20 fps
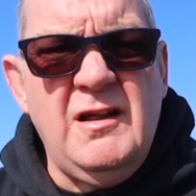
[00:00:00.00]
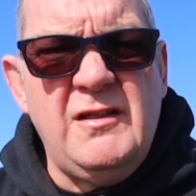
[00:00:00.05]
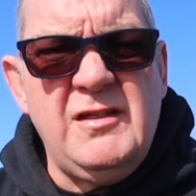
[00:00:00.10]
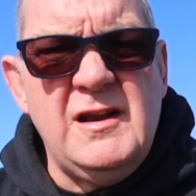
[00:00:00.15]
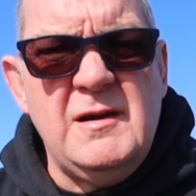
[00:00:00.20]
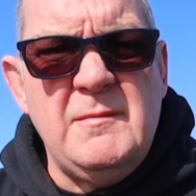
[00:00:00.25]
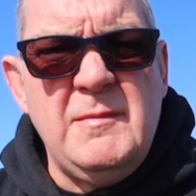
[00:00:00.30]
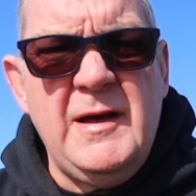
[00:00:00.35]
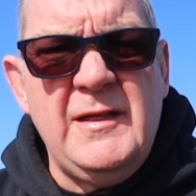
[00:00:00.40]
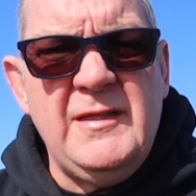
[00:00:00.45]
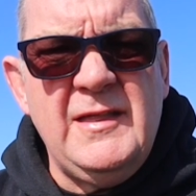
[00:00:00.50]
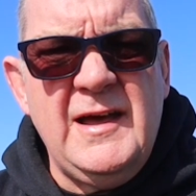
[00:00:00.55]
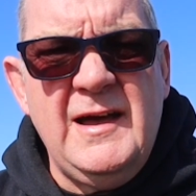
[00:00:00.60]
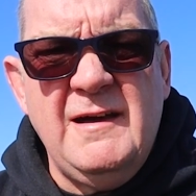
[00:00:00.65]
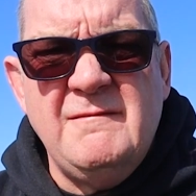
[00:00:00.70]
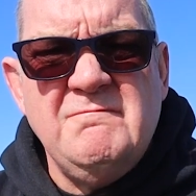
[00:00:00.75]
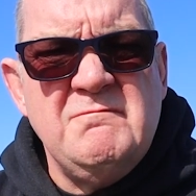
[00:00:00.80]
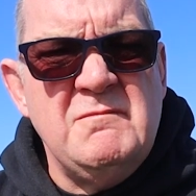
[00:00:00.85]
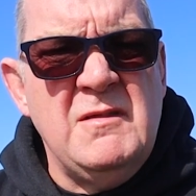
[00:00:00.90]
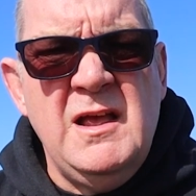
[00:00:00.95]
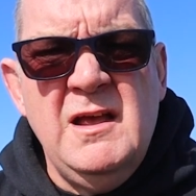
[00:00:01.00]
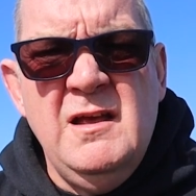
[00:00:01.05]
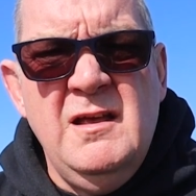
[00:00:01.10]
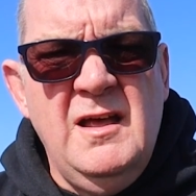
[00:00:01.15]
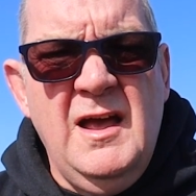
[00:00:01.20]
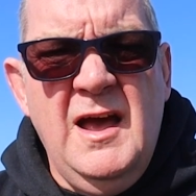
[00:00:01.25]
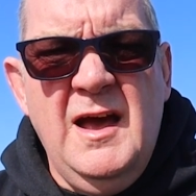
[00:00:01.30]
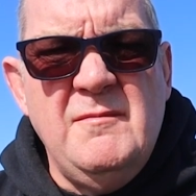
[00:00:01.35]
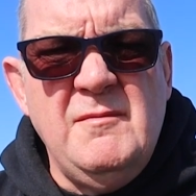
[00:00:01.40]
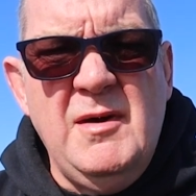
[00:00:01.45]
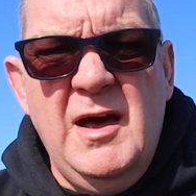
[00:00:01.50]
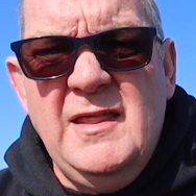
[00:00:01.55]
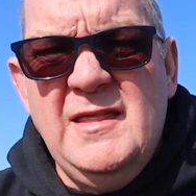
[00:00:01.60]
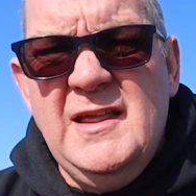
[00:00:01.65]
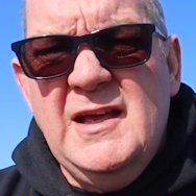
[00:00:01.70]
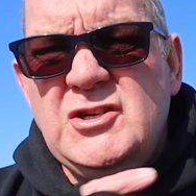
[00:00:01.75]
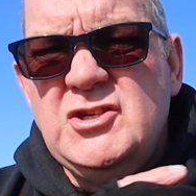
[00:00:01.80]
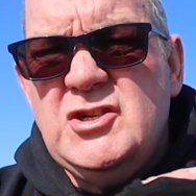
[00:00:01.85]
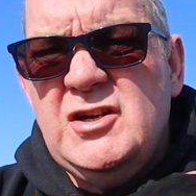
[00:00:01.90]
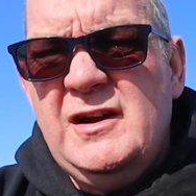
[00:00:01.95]
nothing about that. And
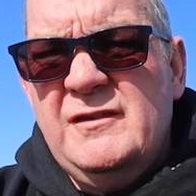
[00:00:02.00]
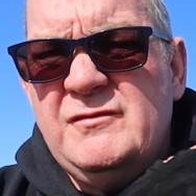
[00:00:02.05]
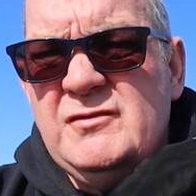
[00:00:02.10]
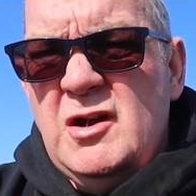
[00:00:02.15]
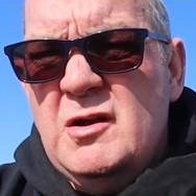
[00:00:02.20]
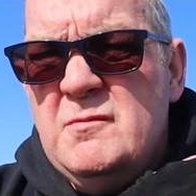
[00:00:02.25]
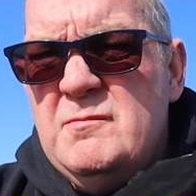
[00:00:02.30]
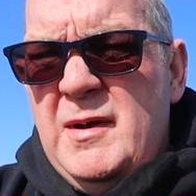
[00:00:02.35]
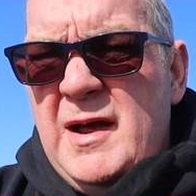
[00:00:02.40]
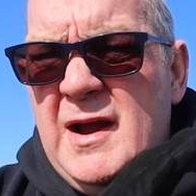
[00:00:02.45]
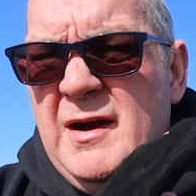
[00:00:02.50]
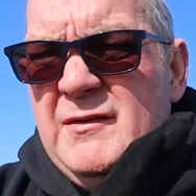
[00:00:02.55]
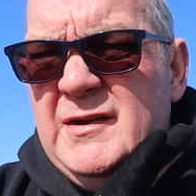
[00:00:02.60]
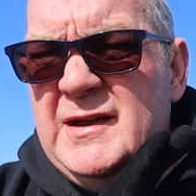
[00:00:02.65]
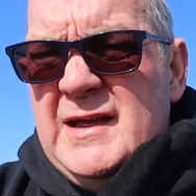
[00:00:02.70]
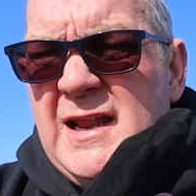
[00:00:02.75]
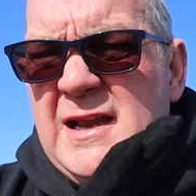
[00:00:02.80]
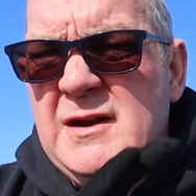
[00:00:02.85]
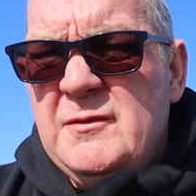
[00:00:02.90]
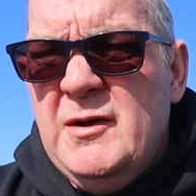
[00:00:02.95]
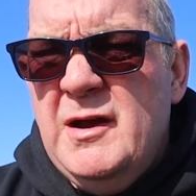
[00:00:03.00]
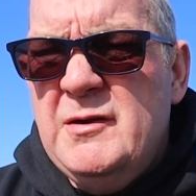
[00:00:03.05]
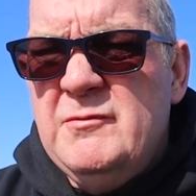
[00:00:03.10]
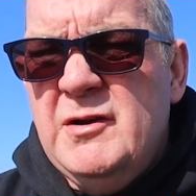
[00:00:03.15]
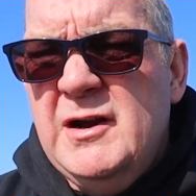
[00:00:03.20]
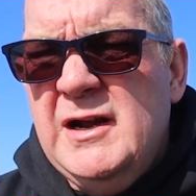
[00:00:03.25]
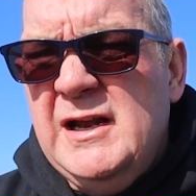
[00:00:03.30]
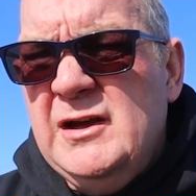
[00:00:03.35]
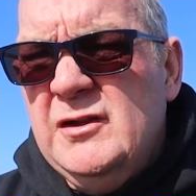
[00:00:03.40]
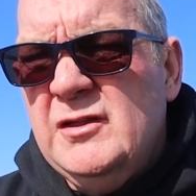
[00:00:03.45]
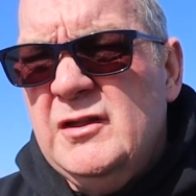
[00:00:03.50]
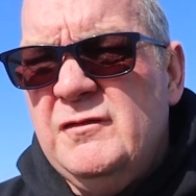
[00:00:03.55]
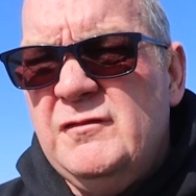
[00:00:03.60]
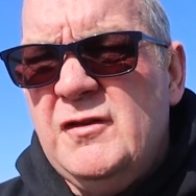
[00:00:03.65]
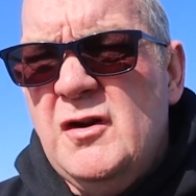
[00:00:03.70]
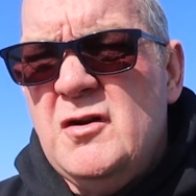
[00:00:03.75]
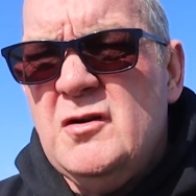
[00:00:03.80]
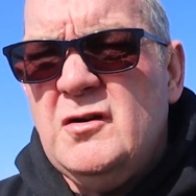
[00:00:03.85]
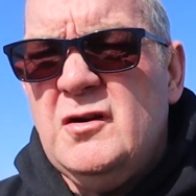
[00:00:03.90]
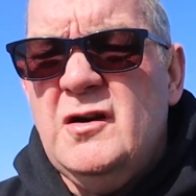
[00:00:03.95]
they should have no bearing anyway, really, on the
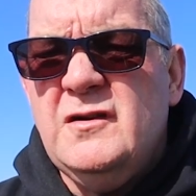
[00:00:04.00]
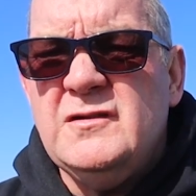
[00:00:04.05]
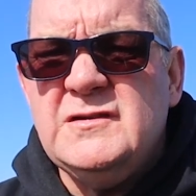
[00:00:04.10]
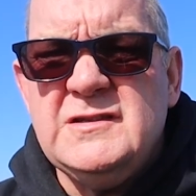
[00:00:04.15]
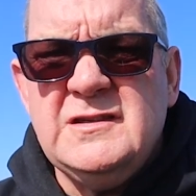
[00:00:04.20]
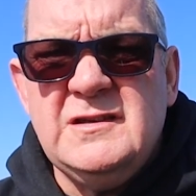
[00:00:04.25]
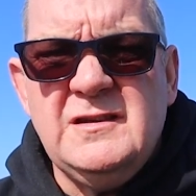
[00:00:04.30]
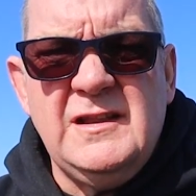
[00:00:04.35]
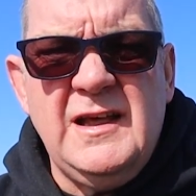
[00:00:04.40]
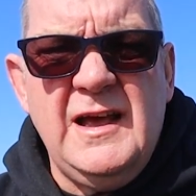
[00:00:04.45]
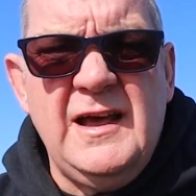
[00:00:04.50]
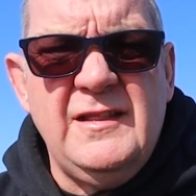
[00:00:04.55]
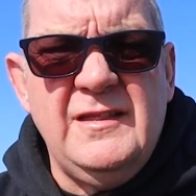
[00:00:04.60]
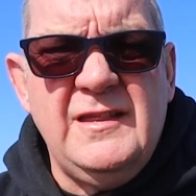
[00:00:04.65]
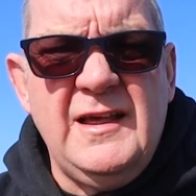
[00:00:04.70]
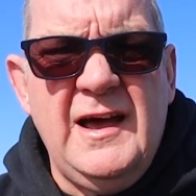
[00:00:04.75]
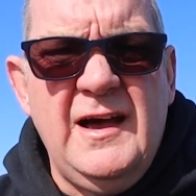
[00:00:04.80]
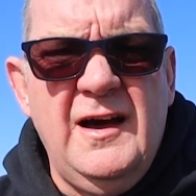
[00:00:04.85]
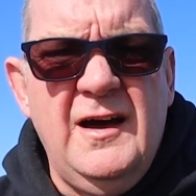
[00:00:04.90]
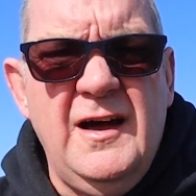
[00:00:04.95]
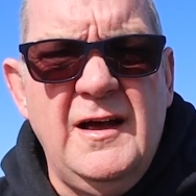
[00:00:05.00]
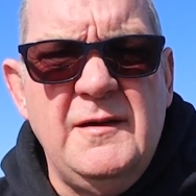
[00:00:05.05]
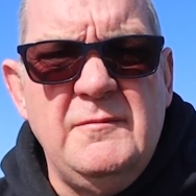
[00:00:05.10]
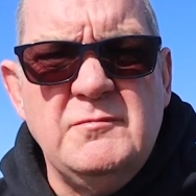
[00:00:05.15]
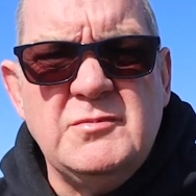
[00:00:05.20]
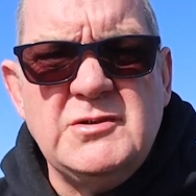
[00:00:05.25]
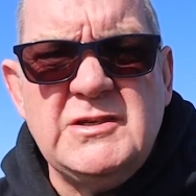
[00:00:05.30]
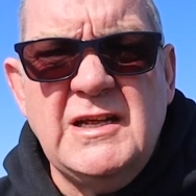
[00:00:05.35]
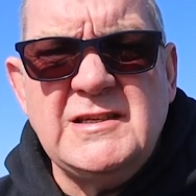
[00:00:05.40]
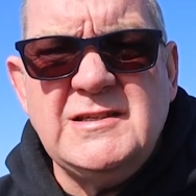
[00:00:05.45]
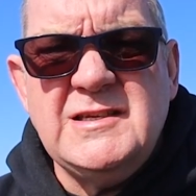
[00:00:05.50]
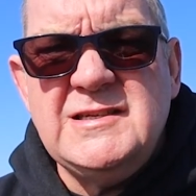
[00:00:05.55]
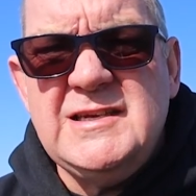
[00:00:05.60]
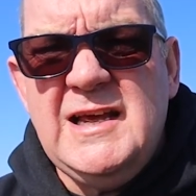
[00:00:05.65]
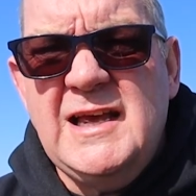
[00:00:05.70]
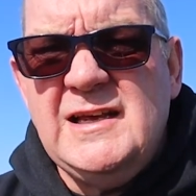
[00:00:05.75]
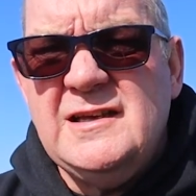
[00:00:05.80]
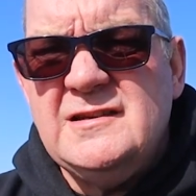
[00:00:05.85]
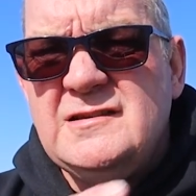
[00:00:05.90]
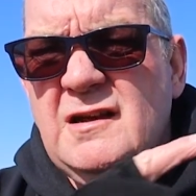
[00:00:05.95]
photographs that I'm set to
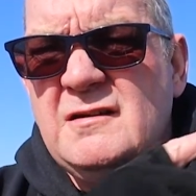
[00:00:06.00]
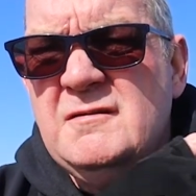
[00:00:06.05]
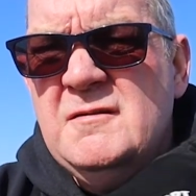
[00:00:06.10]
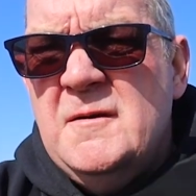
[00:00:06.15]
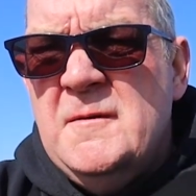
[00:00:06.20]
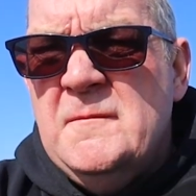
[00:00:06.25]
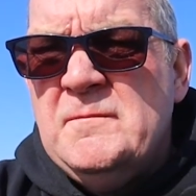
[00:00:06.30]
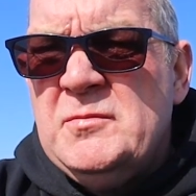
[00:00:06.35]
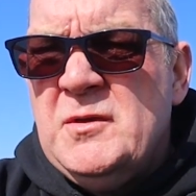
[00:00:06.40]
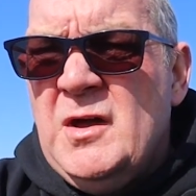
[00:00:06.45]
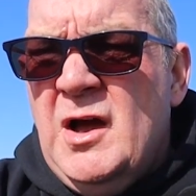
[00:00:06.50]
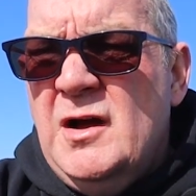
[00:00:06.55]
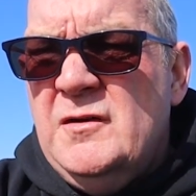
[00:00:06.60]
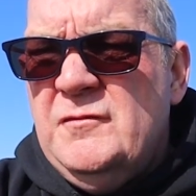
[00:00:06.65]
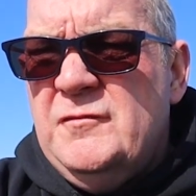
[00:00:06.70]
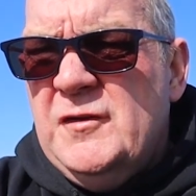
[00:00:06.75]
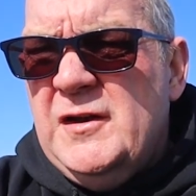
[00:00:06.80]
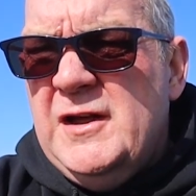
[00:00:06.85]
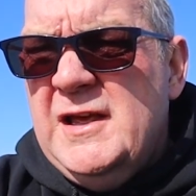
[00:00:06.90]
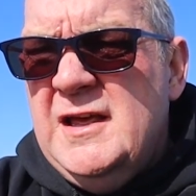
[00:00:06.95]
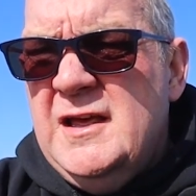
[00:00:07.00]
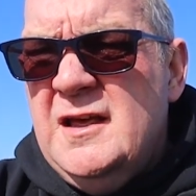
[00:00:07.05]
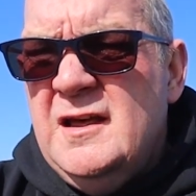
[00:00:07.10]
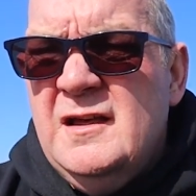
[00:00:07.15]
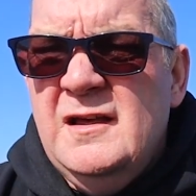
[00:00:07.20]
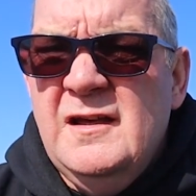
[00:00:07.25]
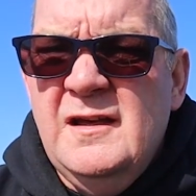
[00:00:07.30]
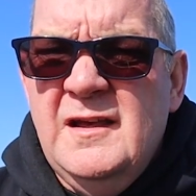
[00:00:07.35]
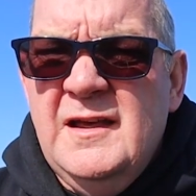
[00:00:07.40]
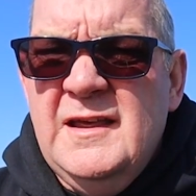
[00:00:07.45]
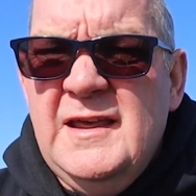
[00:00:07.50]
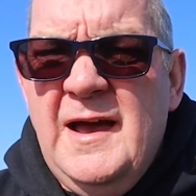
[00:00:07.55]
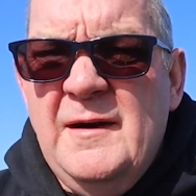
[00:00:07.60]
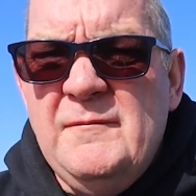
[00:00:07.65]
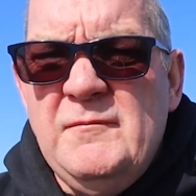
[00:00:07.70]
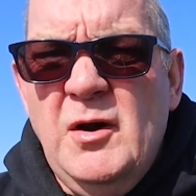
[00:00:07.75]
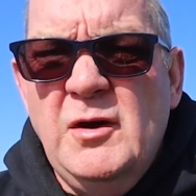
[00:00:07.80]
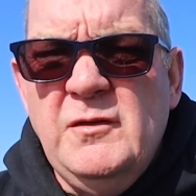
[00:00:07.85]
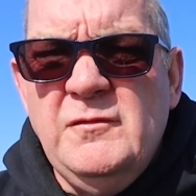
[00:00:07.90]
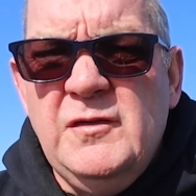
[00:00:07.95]
take. So hopefully
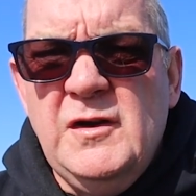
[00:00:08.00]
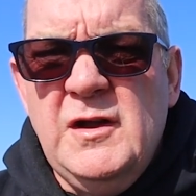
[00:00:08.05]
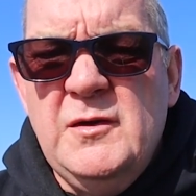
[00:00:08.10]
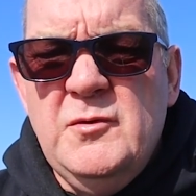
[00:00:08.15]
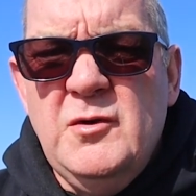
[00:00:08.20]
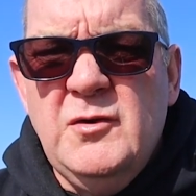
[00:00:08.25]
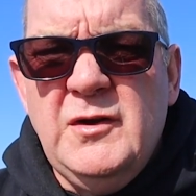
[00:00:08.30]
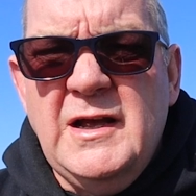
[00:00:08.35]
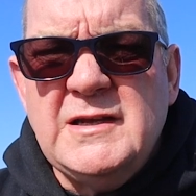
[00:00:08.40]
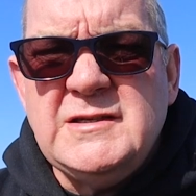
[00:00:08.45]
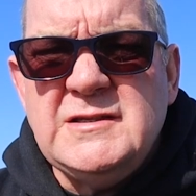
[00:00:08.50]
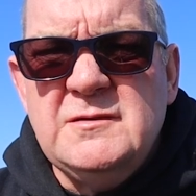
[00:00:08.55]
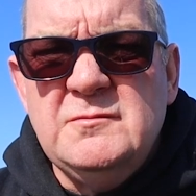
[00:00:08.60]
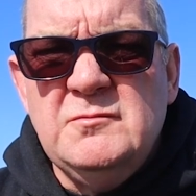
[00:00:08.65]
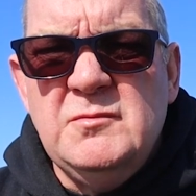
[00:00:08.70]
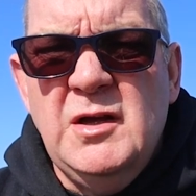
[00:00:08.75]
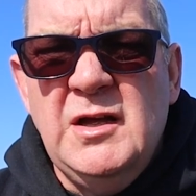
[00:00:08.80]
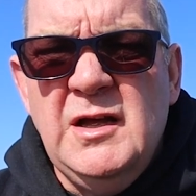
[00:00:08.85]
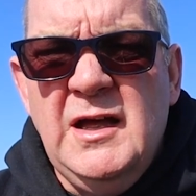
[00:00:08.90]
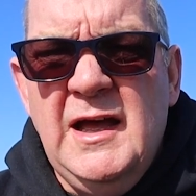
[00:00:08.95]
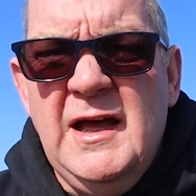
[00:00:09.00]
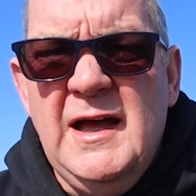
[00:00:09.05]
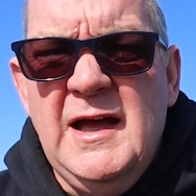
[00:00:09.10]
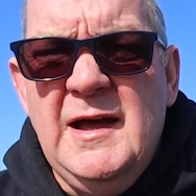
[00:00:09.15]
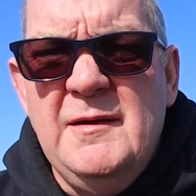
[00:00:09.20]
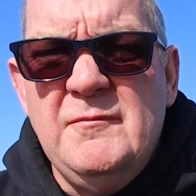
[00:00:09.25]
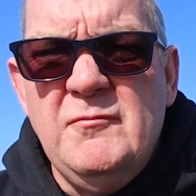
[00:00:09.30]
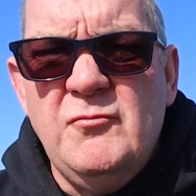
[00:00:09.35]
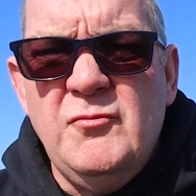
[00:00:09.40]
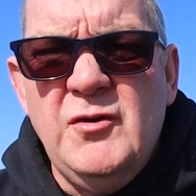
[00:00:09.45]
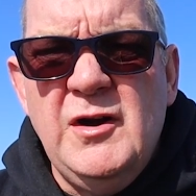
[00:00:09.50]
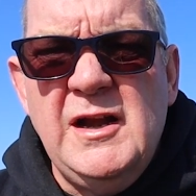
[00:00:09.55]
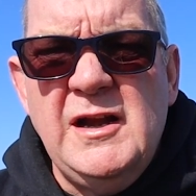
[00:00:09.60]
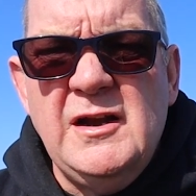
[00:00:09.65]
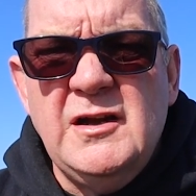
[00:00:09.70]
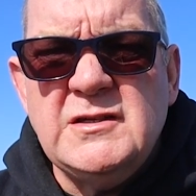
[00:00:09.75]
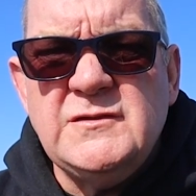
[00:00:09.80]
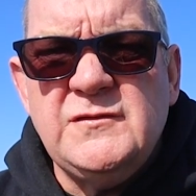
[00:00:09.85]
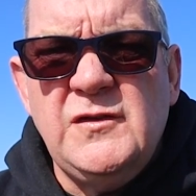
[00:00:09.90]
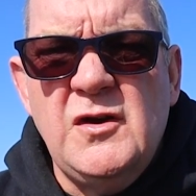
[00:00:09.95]
we'll get some really
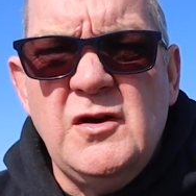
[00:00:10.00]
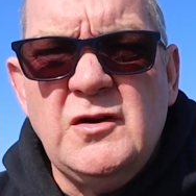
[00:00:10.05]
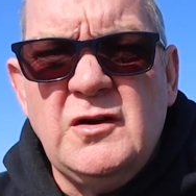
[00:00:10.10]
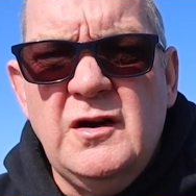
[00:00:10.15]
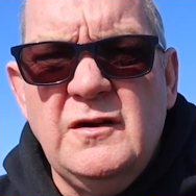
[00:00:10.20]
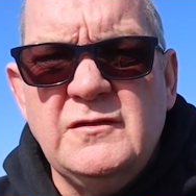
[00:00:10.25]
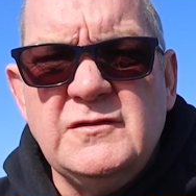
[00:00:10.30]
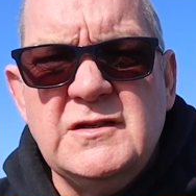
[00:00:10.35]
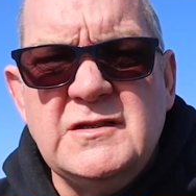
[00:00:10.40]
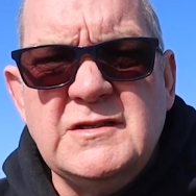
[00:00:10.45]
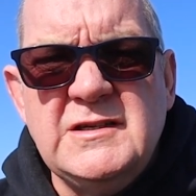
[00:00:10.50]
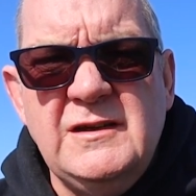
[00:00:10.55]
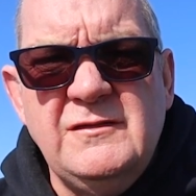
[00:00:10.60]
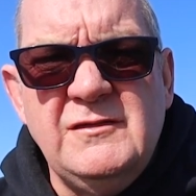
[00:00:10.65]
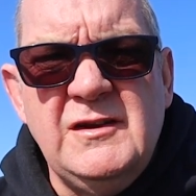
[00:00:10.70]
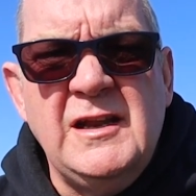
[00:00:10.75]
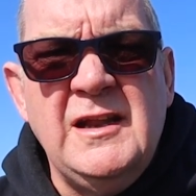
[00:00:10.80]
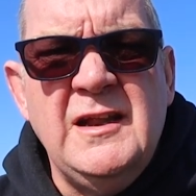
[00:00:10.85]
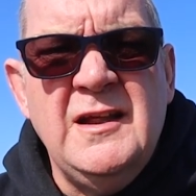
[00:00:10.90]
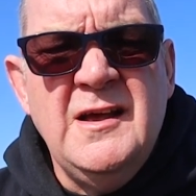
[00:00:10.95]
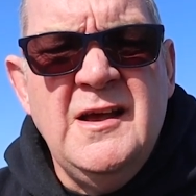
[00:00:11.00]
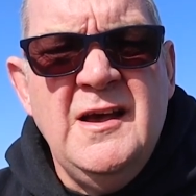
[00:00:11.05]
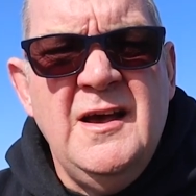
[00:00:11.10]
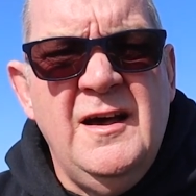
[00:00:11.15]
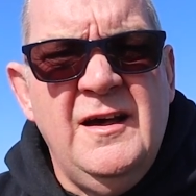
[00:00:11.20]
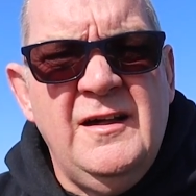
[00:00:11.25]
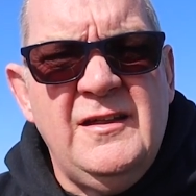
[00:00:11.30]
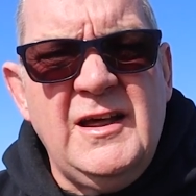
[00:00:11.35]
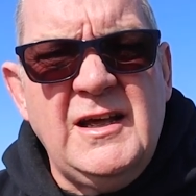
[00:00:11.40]
nice photographs this evening.